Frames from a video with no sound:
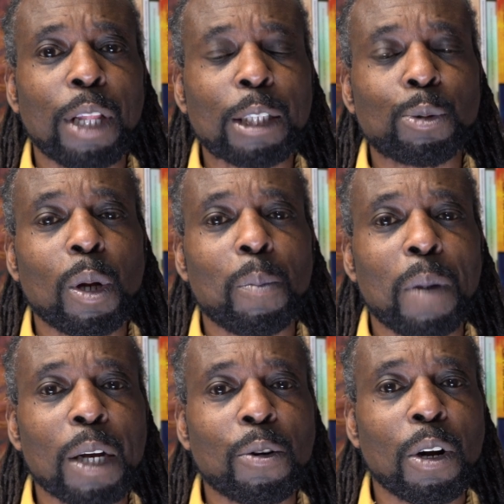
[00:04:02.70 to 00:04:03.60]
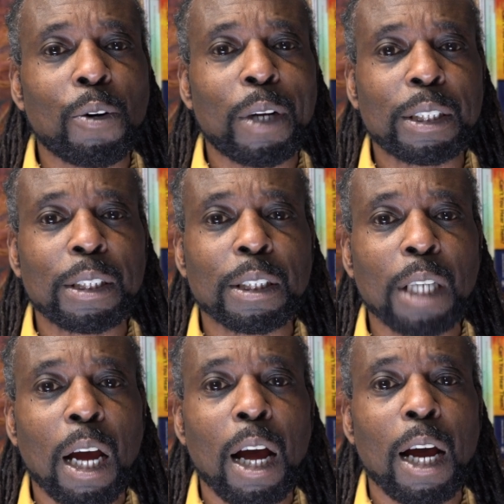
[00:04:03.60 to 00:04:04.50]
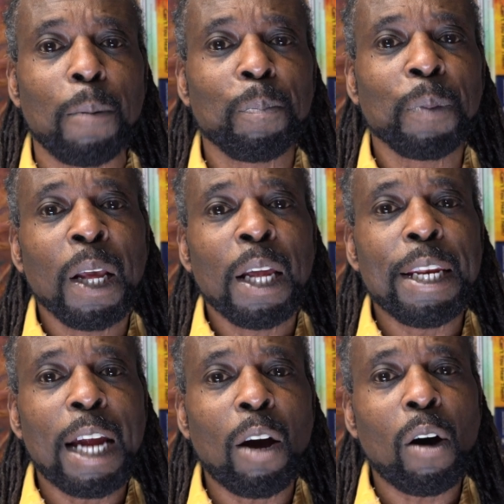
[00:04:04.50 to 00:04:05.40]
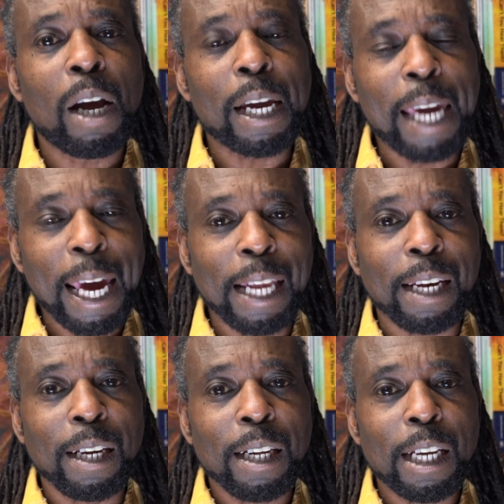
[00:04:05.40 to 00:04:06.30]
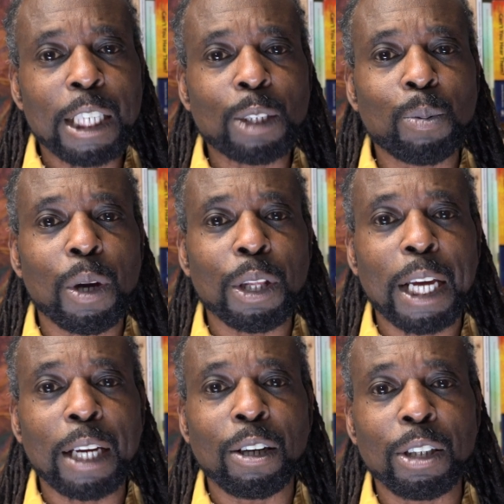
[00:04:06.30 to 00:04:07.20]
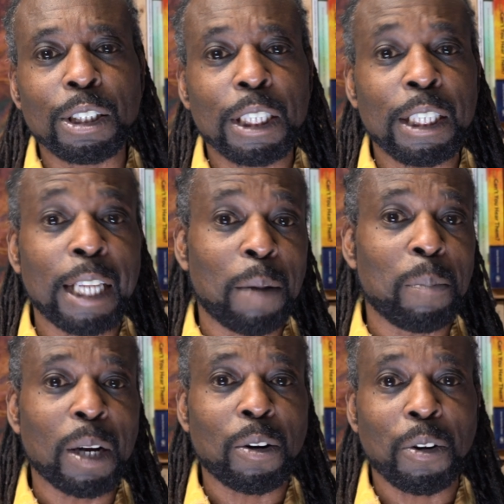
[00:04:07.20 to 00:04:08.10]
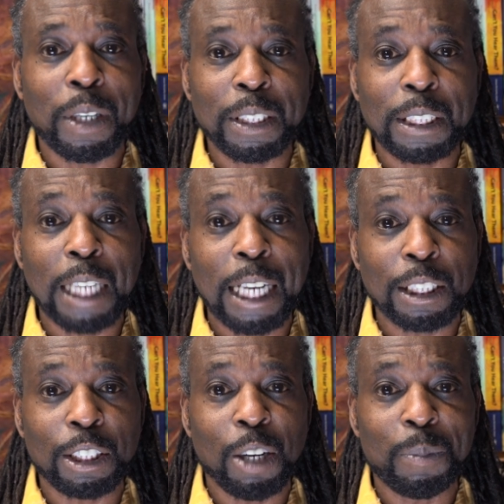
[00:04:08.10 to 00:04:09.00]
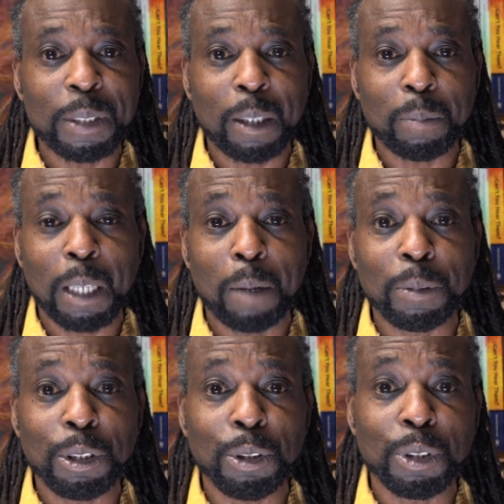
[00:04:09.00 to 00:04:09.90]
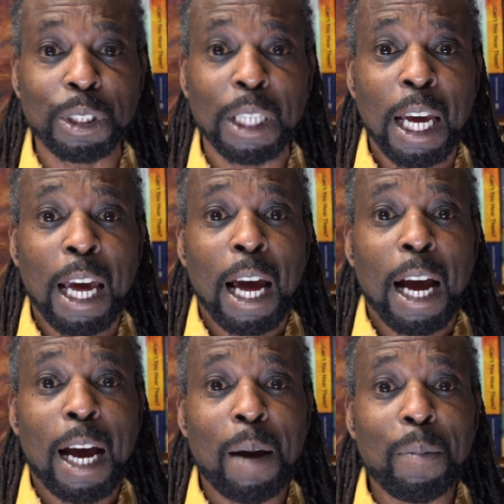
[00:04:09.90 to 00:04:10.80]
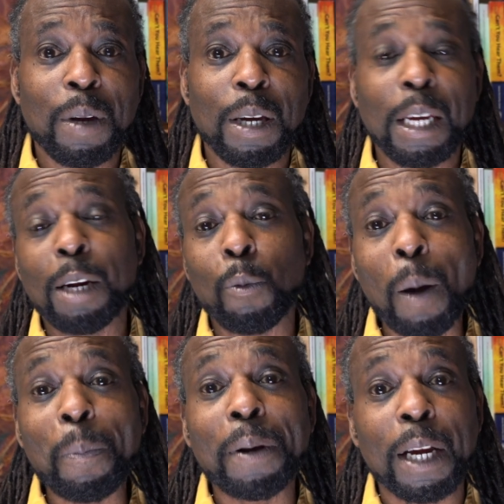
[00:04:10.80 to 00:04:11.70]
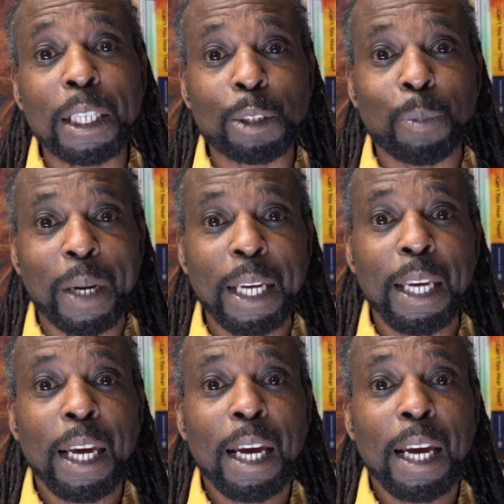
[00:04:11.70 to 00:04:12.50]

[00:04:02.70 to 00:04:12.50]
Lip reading: that's what the microaggressions are. Now, again, it's worth acknowledging that microaggressions as a term is sometimes used in a weaponized way,